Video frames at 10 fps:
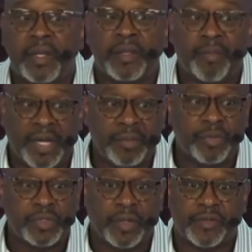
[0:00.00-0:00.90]
The
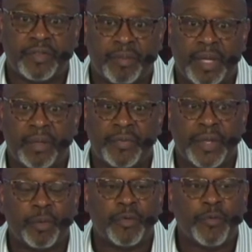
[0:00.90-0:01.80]
Bible talks about
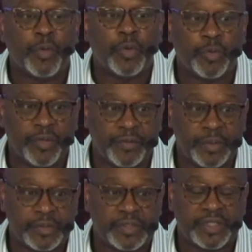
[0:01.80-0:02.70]
there were 4
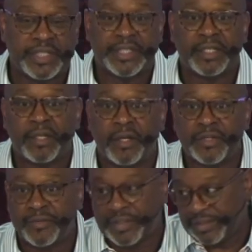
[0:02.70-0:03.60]
rivers in the
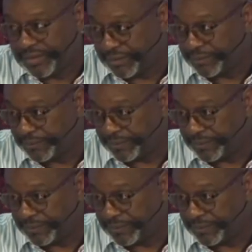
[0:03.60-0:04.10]
Garden of Eden.